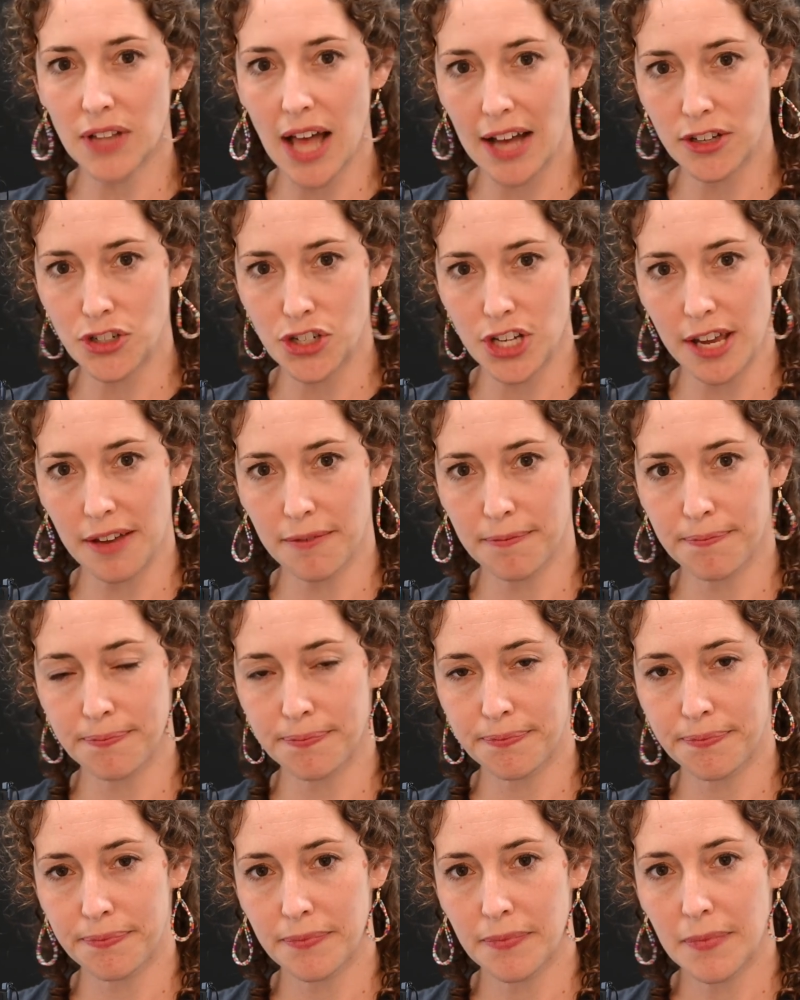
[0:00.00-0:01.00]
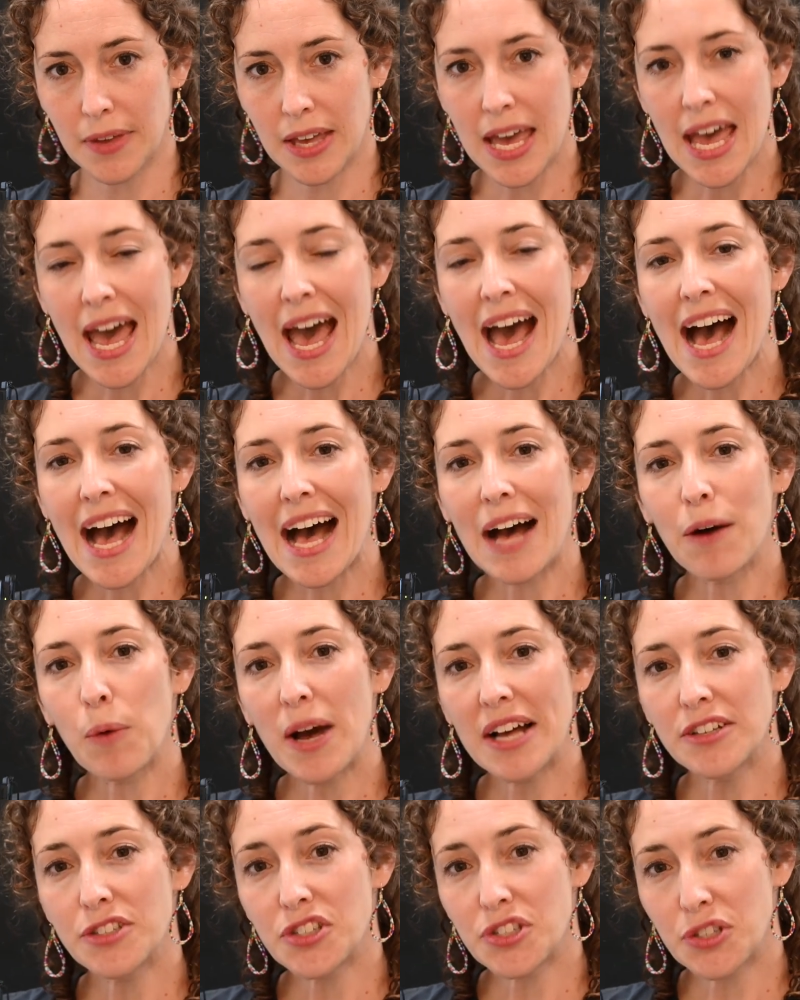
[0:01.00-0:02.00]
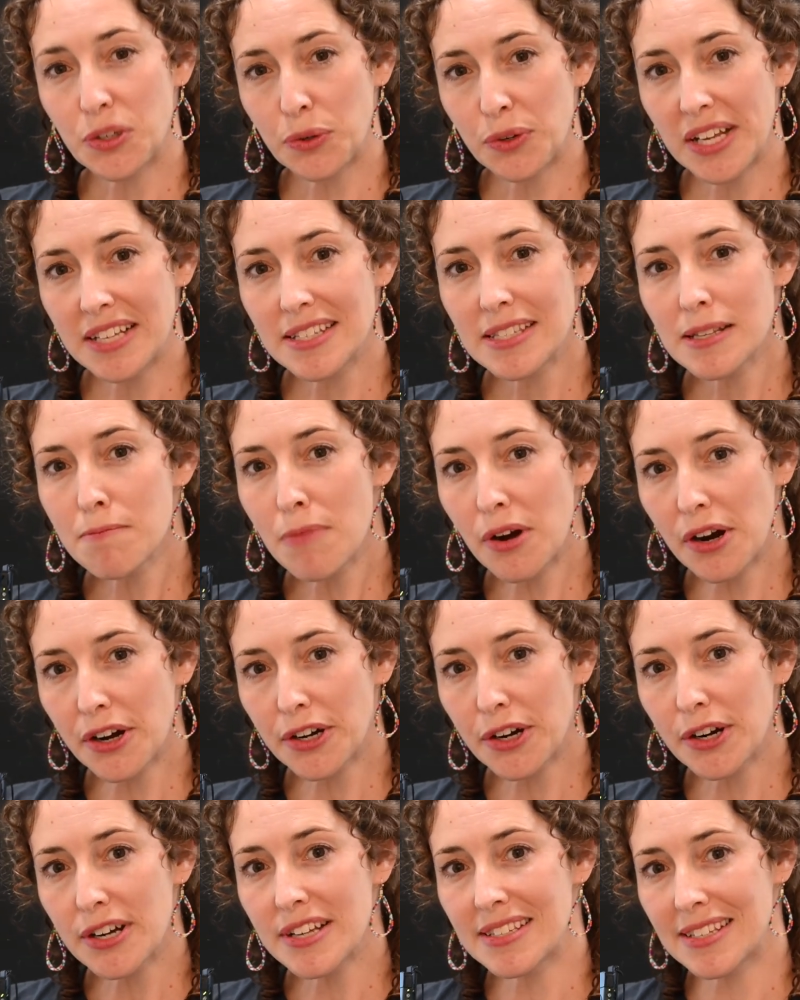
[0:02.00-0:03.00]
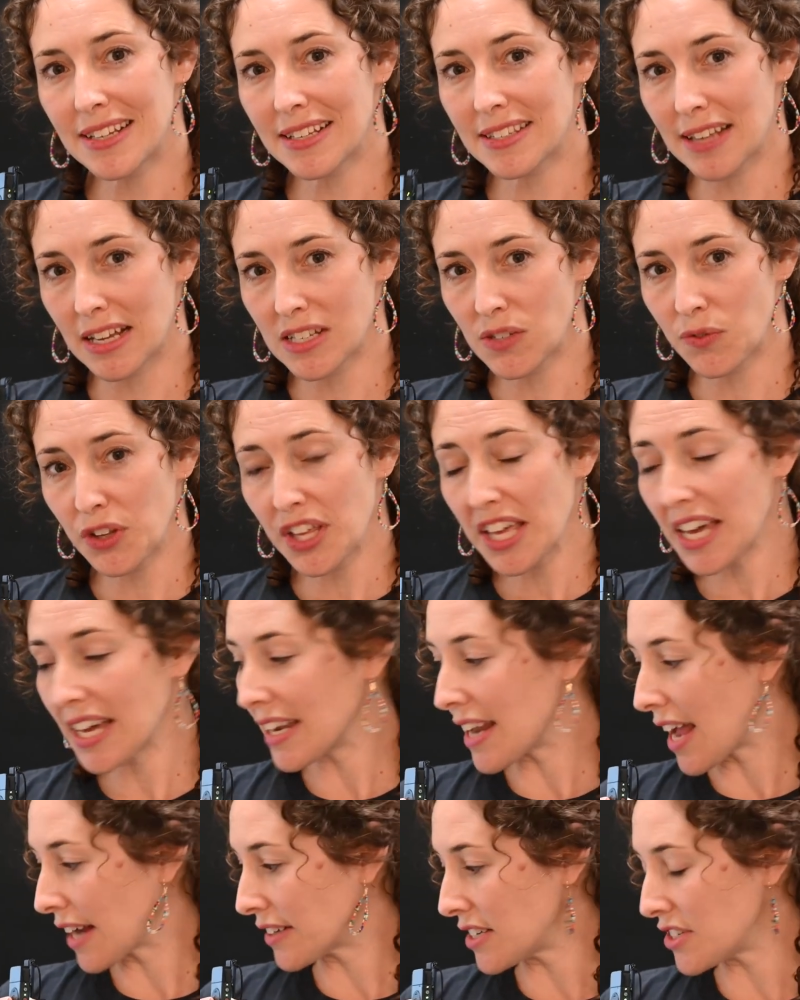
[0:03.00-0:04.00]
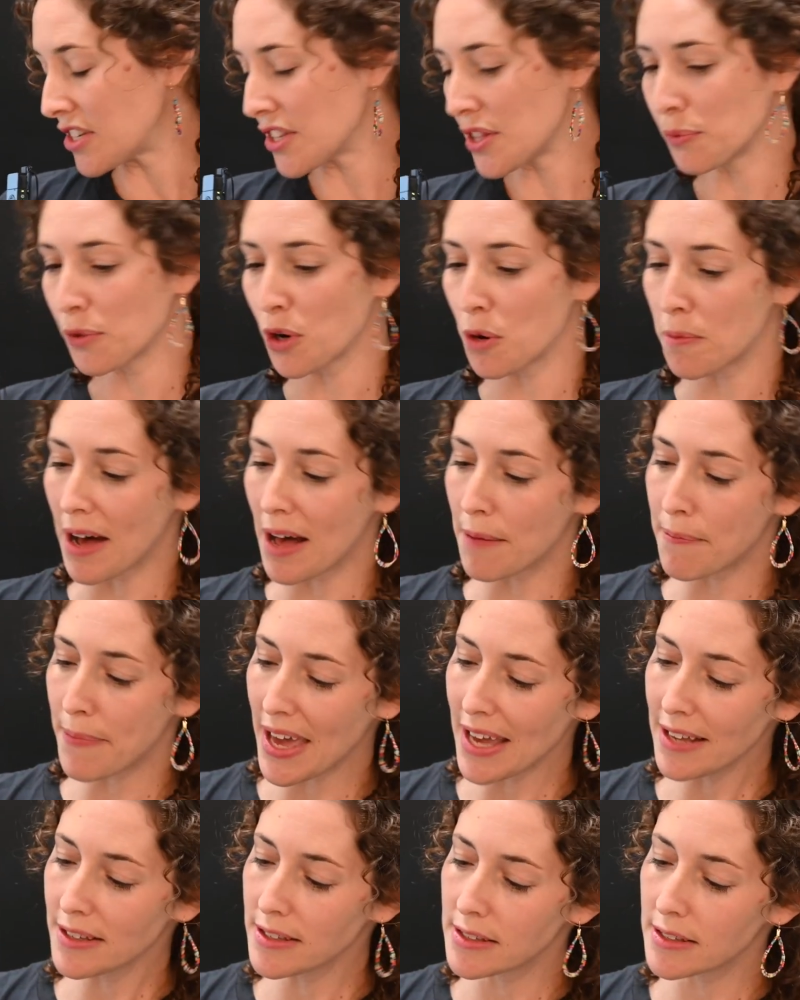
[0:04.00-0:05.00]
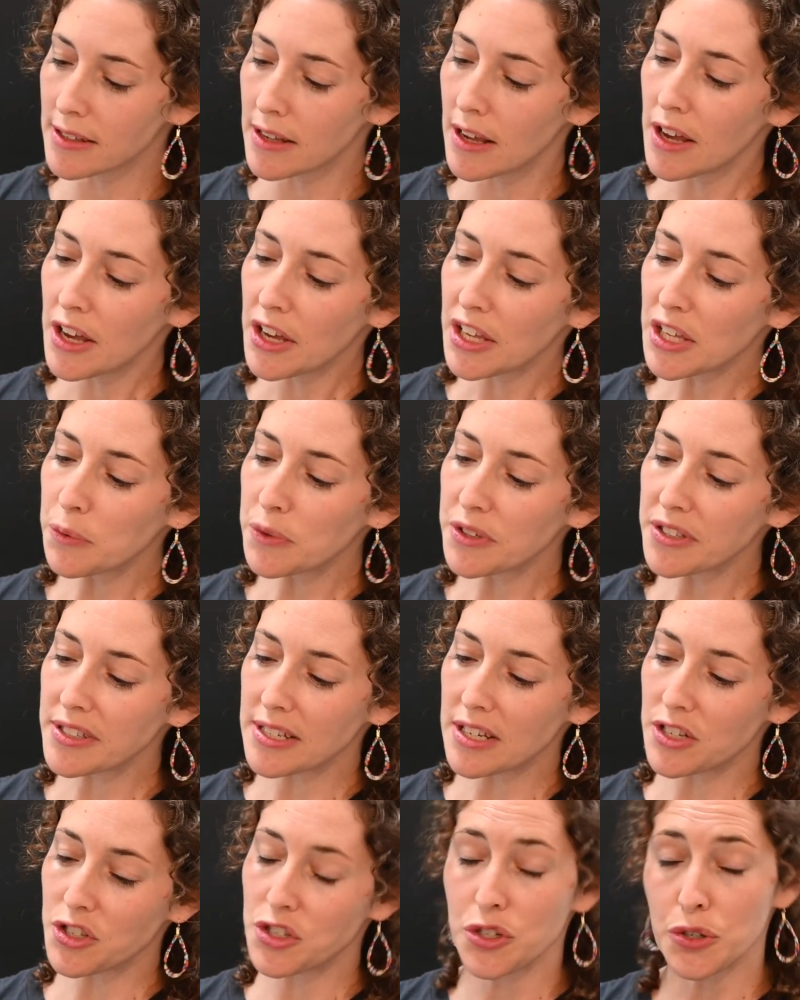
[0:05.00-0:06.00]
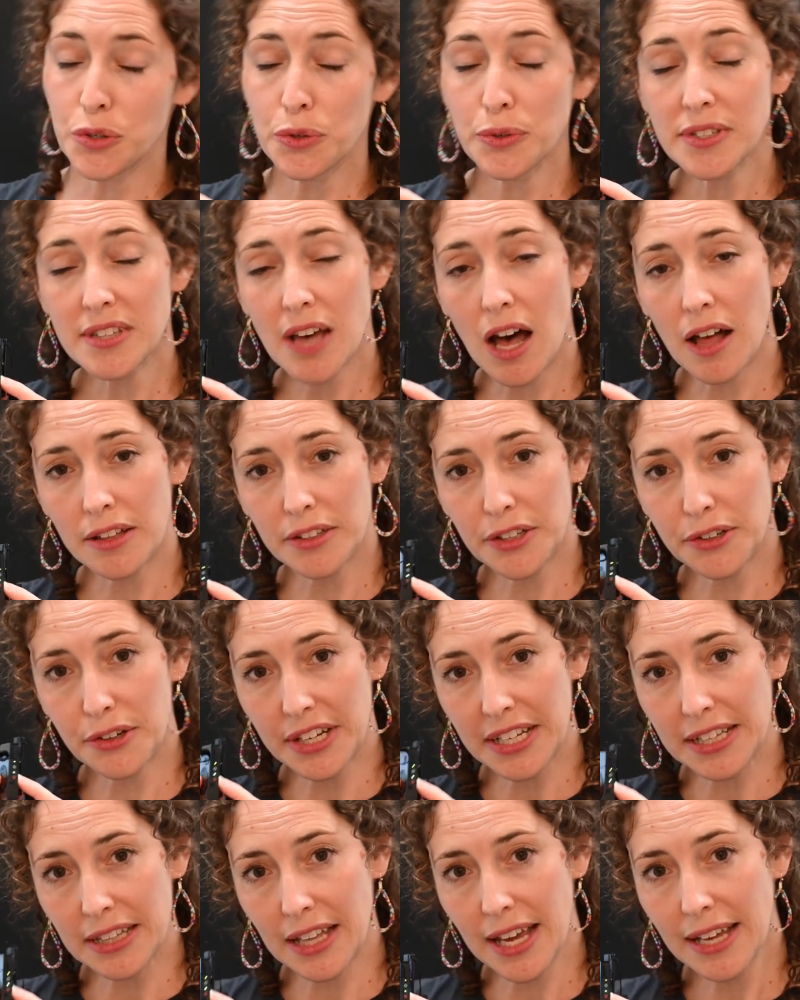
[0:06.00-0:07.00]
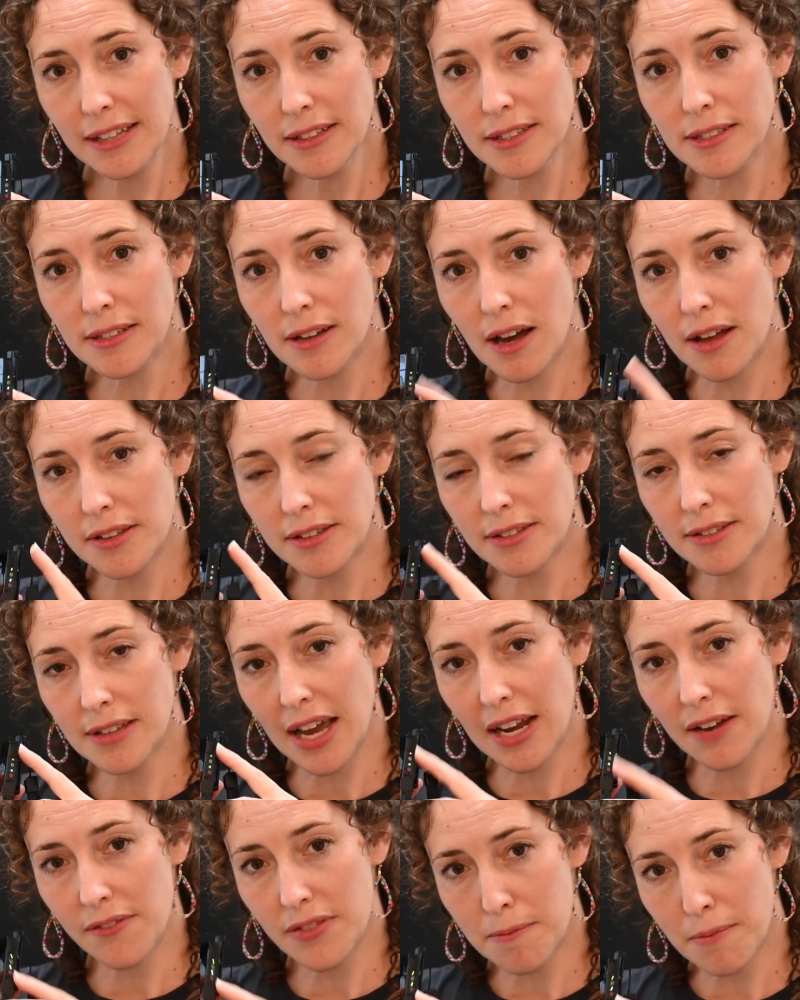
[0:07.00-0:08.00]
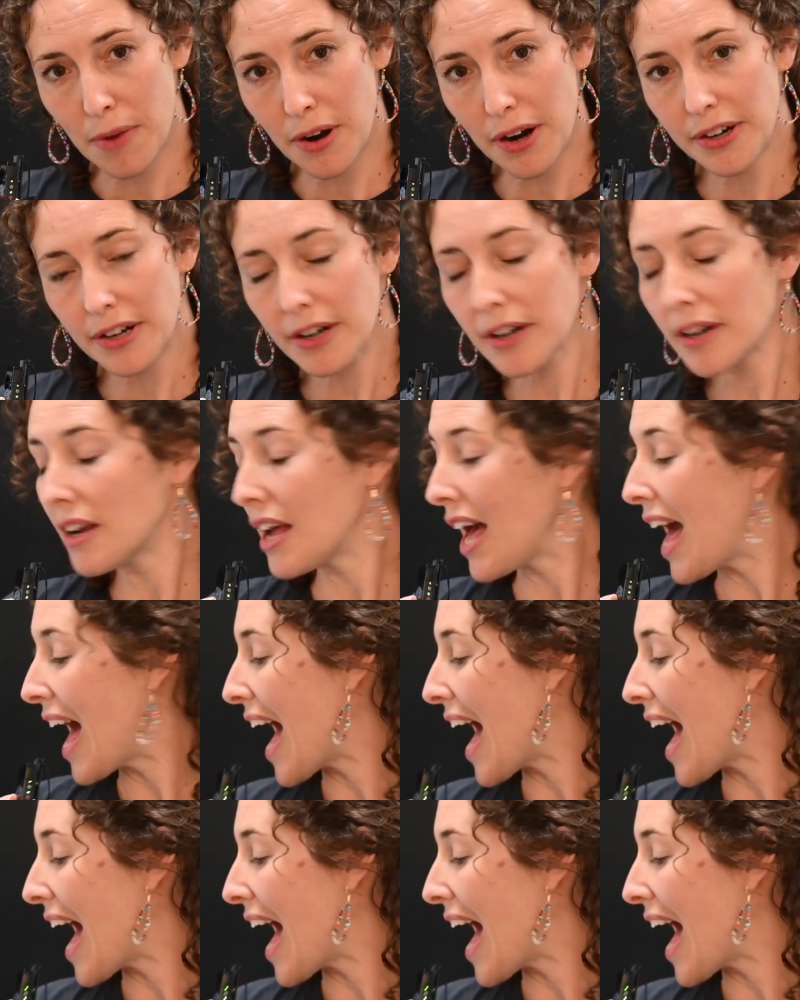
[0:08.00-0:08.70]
flashing. As soon as the marker is successfully connected to the robot base, you will see two solid green lights on the side of the marker,